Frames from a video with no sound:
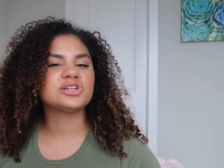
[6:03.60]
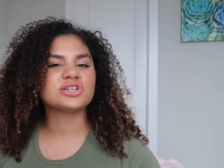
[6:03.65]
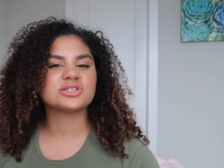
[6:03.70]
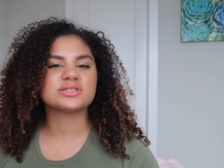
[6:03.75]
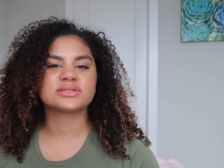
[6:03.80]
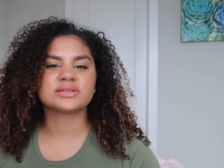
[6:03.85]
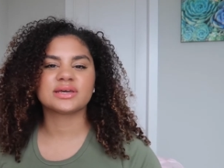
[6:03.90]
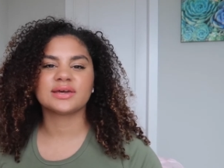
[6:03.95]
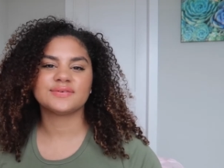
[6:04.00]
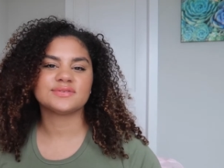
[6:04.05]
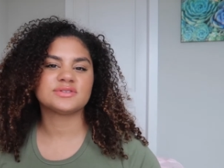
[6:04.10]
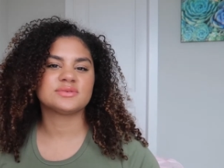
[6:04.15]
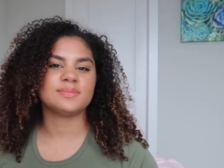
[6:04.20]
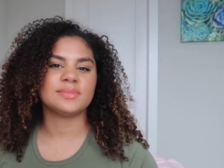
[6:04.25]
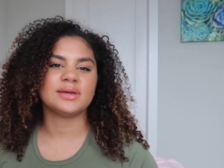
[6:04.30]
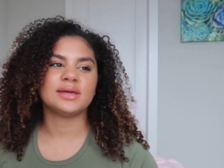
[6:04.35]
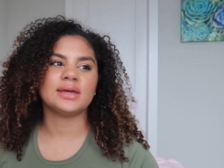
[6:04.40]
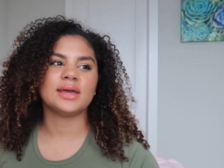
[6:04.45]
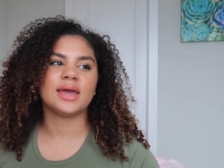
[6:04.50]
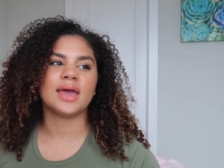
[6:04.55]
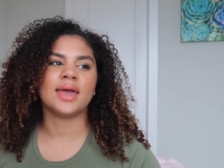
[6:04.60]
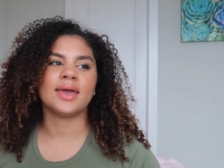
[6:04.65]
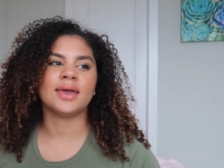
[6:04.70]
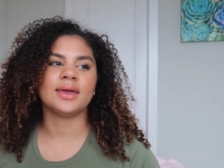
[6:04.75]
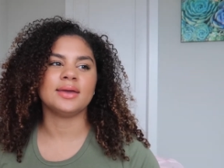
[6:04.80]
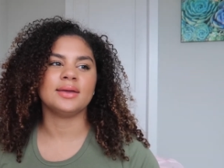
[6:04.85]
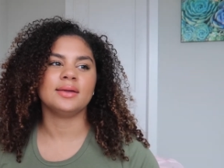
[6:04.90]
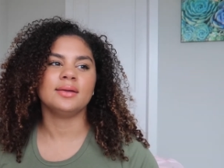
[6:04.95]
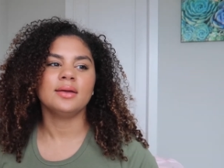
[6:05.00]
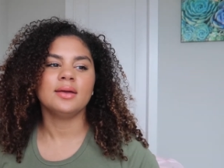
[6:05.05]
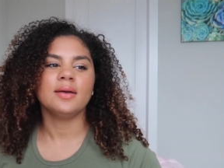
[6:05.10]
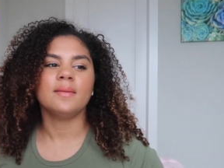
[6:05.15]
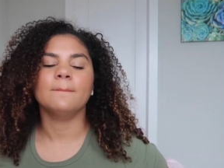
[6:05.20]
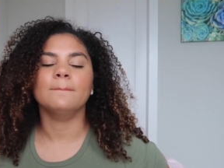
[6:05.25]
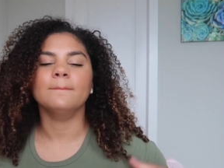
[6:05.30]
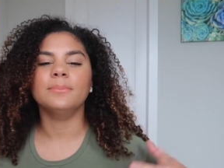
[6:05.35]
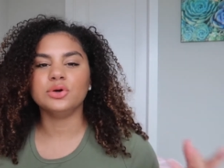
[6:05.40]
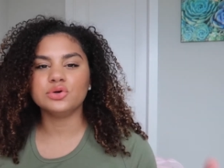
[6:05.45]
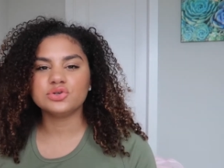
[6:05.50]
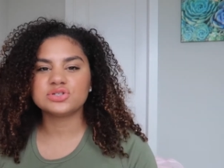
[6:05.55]
just gives me
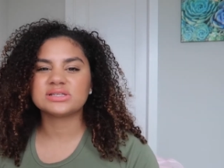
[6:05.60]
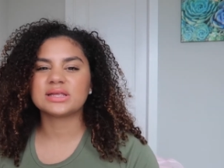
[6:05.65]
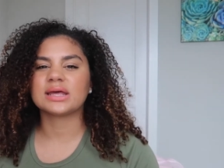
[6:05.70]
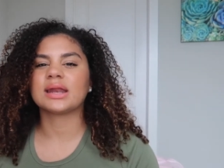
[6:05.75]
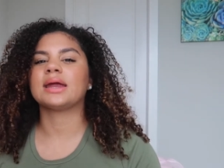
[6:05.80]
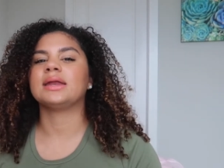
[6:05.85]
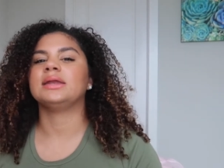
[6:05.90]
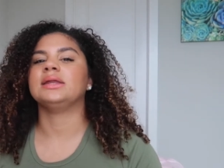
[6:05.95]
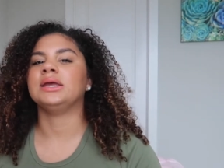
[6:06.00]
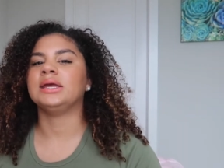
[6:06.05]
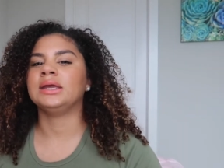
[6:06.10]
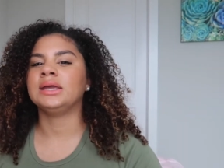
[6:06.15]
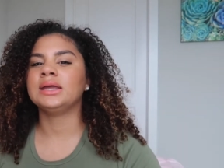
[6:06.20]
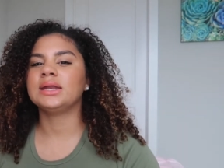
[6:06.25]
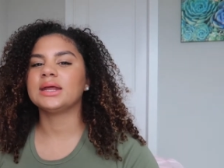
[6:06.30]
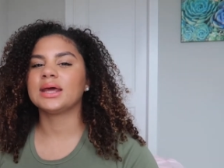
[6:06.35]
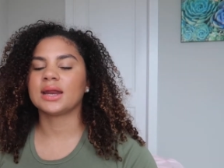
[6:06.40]
a boost that I need.